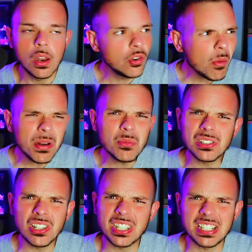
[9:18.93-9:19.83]
Nobody
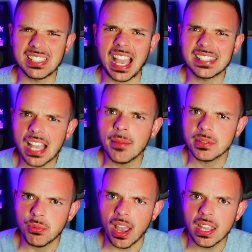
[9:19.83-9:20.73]
was looking to sign
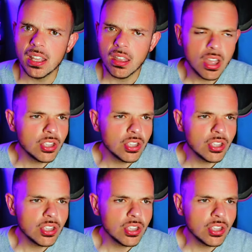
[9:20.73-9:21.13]
Thomas Bryant.